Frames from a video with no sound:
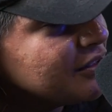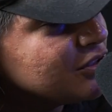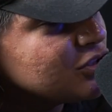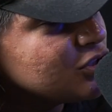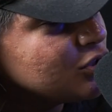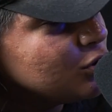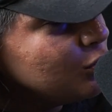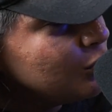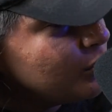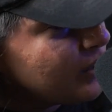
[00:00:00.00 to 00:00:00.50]

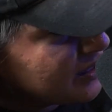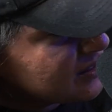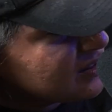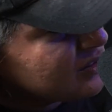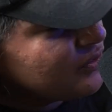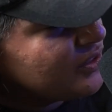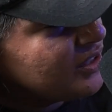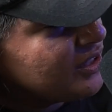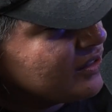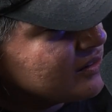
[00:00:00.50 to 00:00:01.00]
2
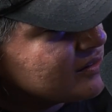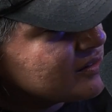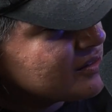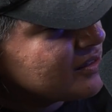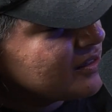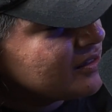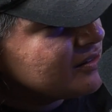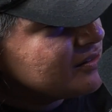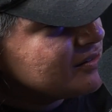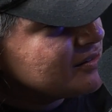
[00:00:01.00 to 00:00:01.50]

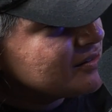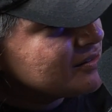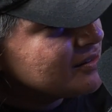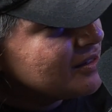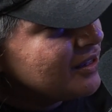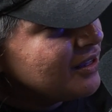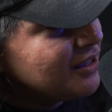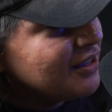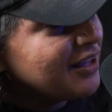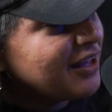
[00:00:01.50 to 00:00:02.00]
ex-fiancés,
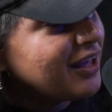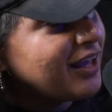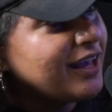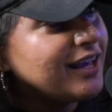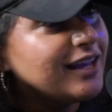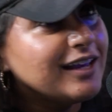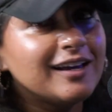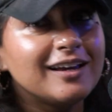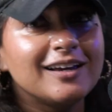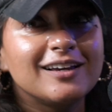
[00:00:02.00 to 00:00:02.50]

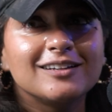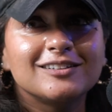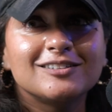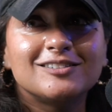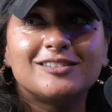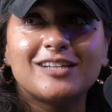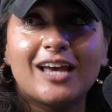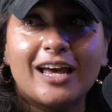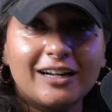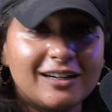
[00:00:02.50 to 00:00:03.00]
a
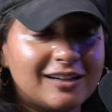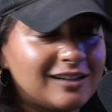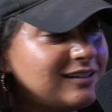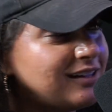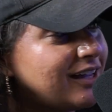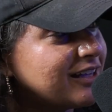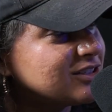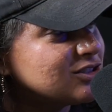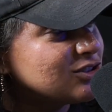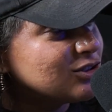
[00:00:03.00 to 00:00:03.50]
debt
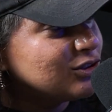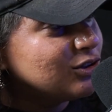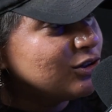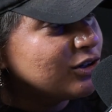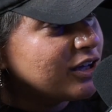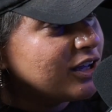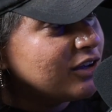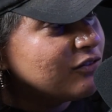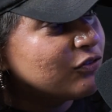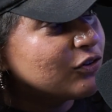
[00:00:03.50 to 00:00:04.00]
collector
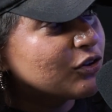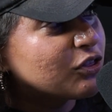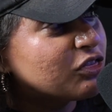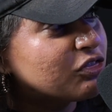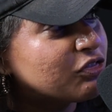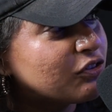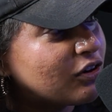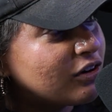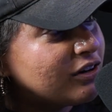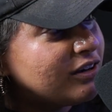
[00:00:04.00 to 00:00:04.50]
looking for
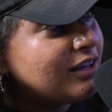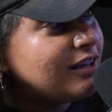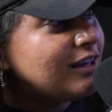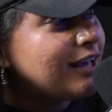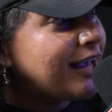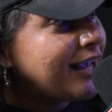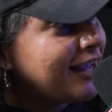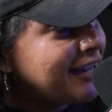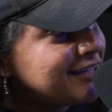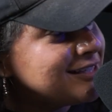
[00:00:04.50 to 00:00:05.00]

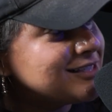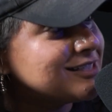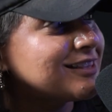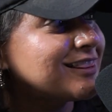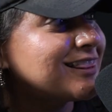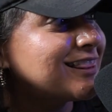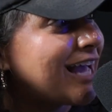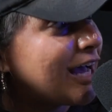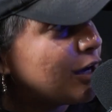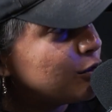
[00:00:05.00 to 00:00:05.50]

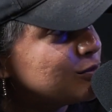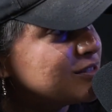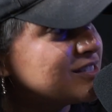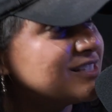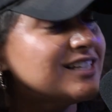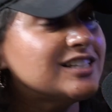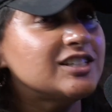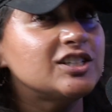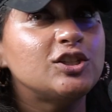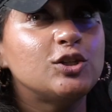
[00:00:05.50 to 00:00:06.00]

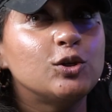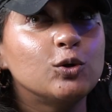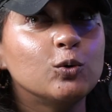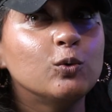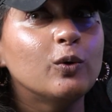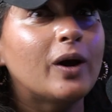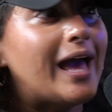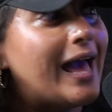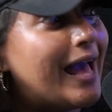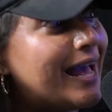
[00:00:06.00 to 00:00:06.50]

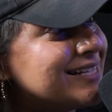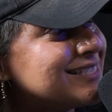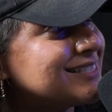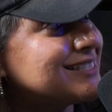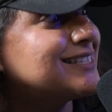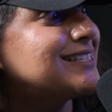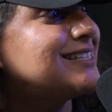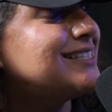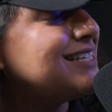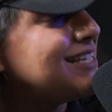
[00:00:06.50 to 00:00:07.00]
$38,000
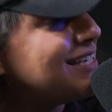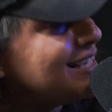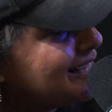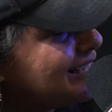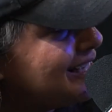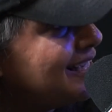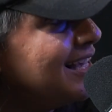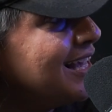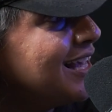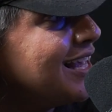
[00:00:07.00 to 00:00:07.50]

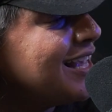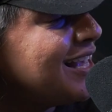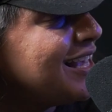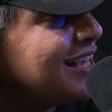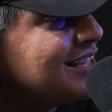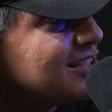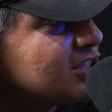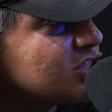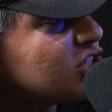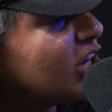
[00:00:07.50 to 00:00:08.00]
USD
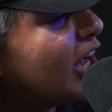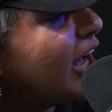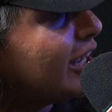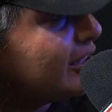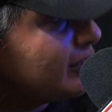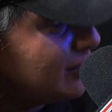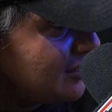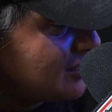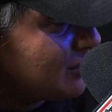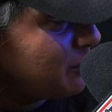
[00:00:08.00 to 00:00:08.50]
in
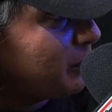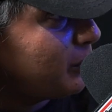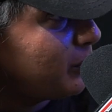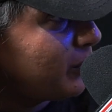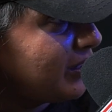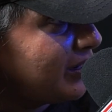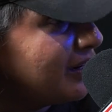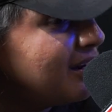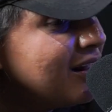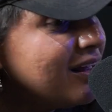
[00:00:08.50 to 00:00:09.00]
child
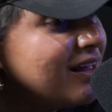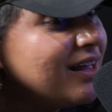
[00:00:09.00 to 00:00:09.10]
support.